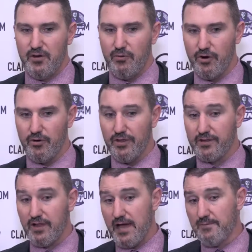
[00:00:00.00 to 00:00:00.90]
we were really
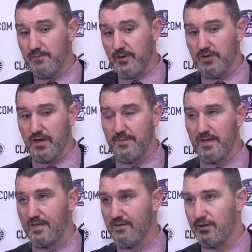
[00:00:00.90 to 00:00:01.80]
climbing, but we got
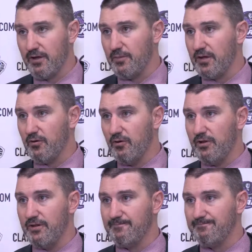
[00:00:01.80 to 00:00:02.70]
back in, we got a big
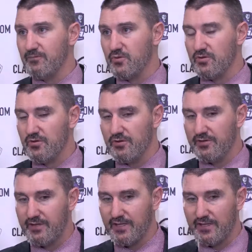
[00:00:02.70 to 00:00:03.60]
goal, and we just
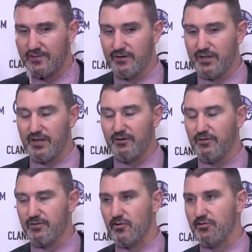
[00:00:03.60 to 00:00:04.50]
couldn't get any
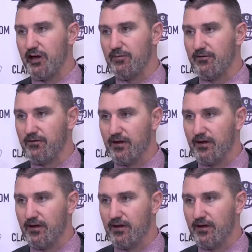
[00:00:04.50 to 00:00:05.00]
real zone time after